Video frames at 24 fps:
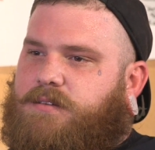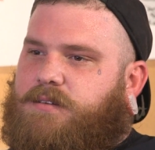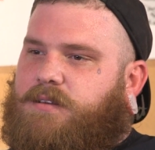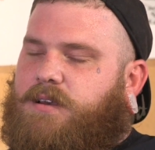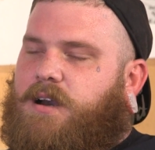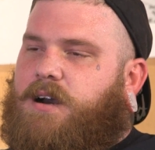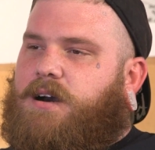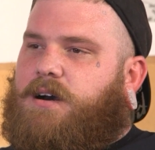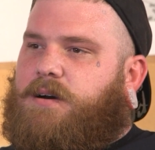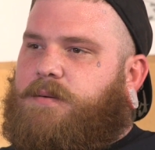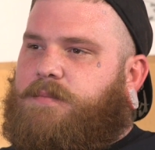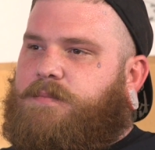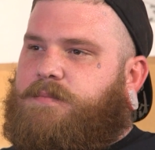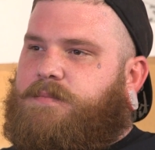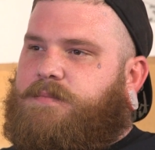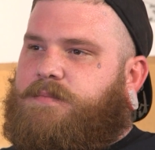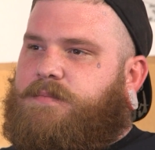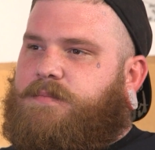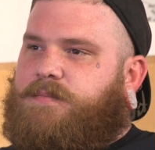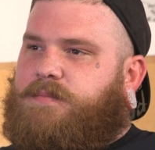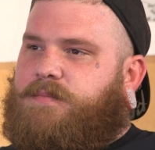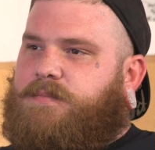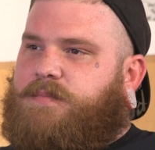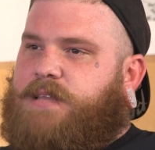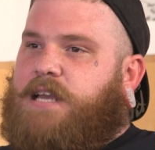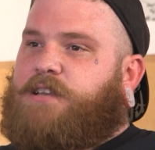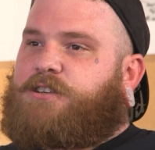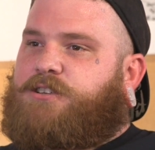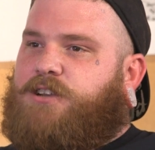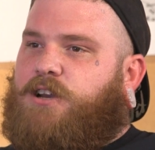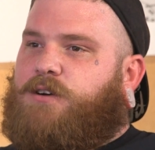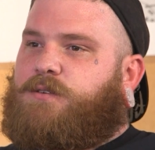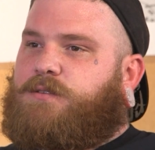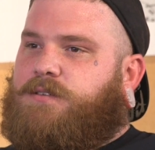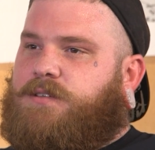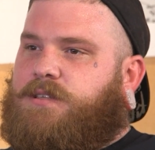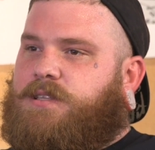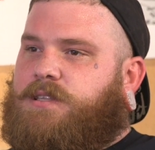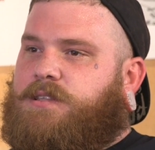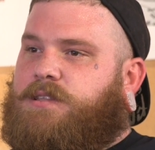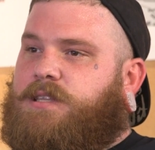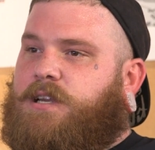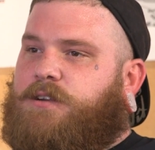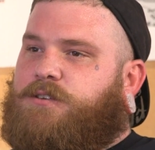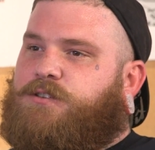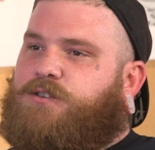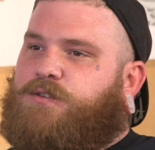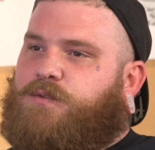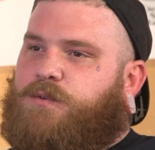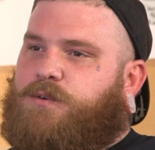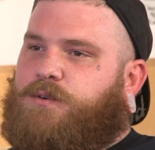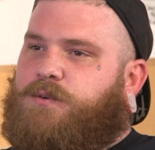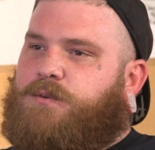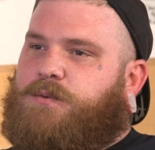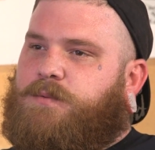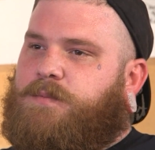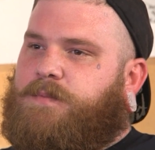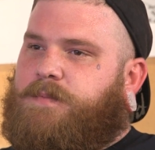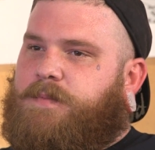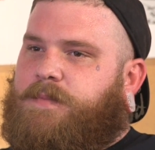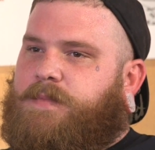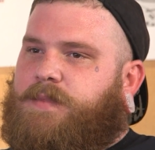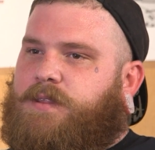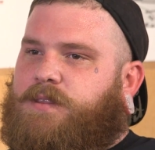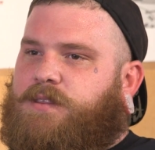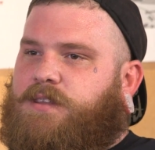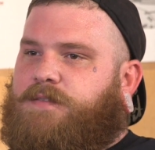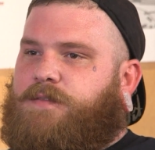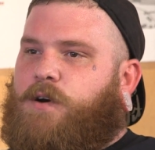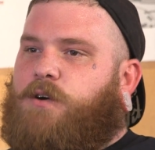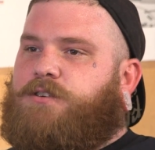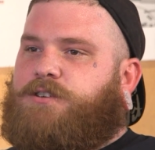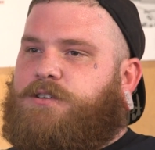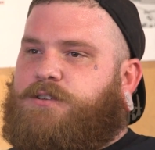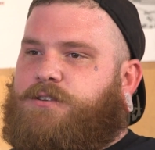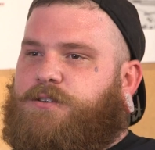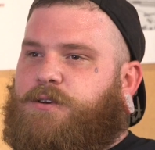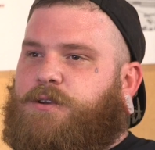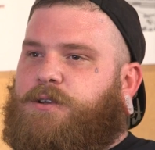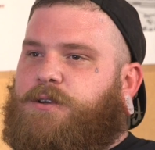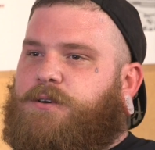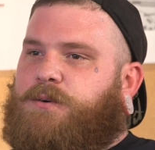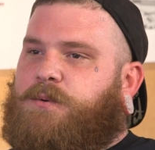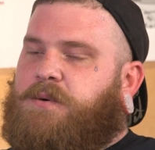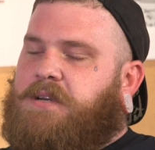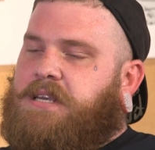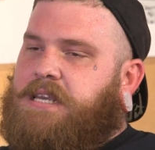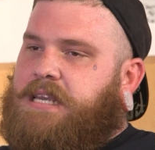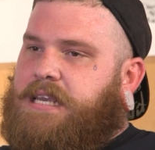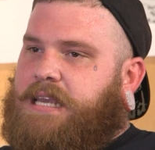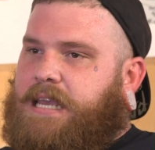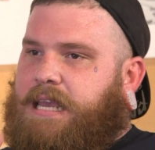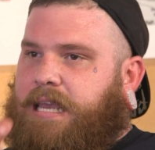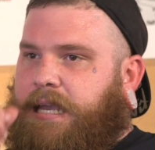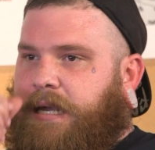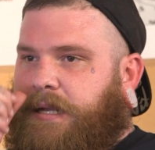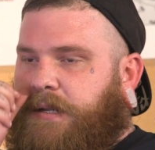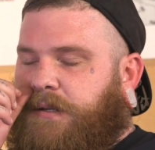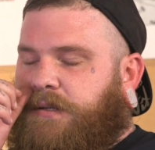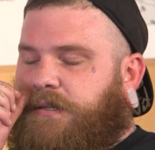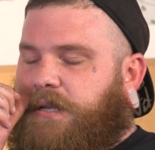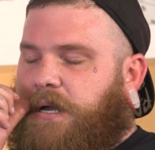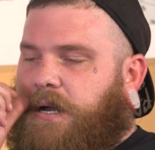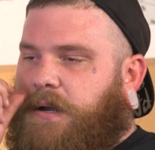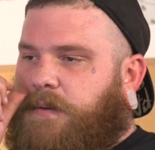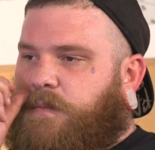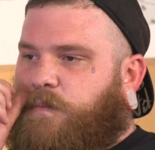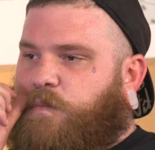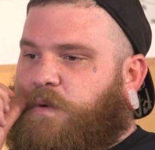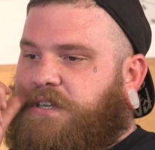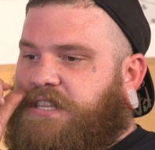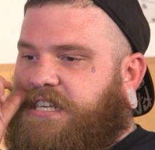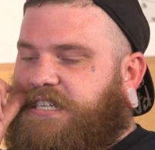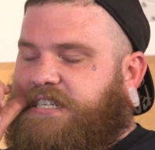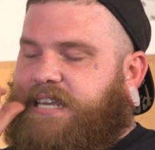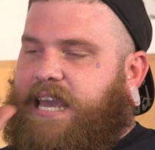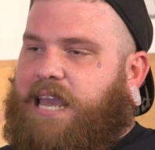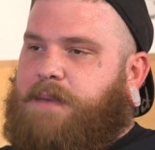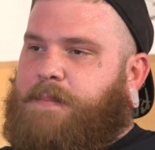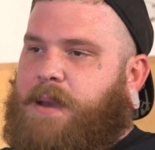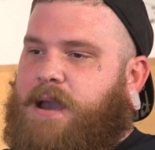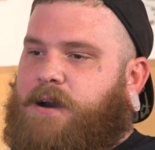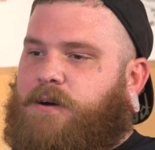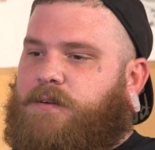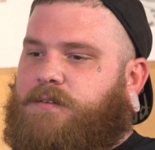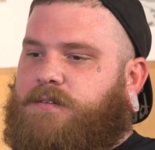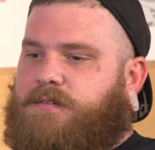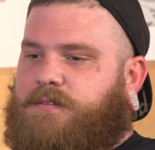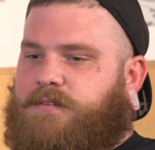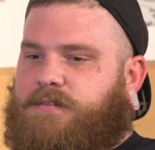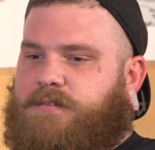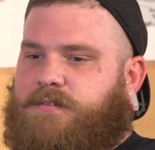That shows their true devotion to you. And when this came out,